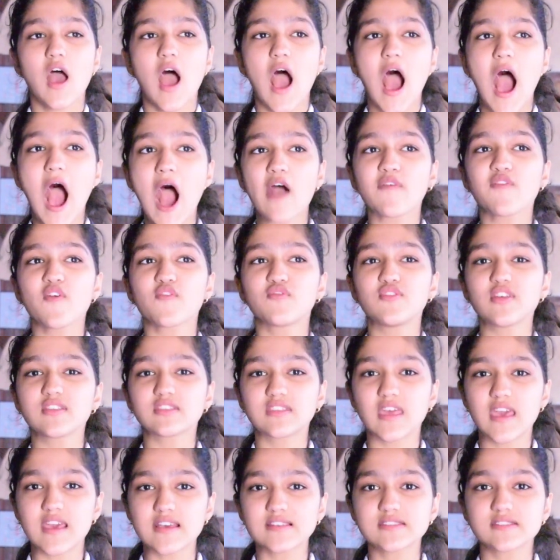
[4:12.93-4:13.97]
half of the
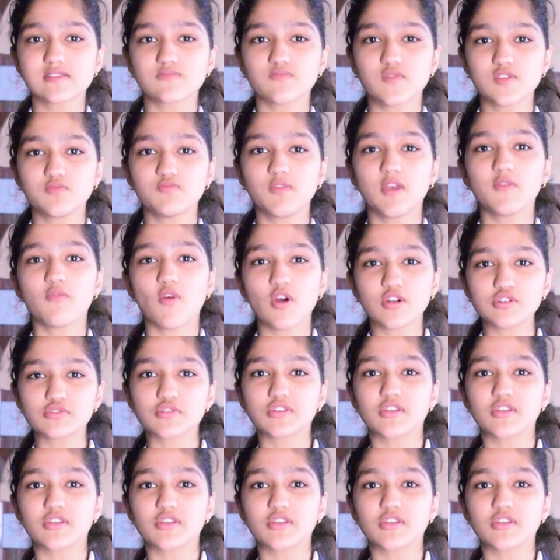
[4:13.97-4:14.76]
things which we want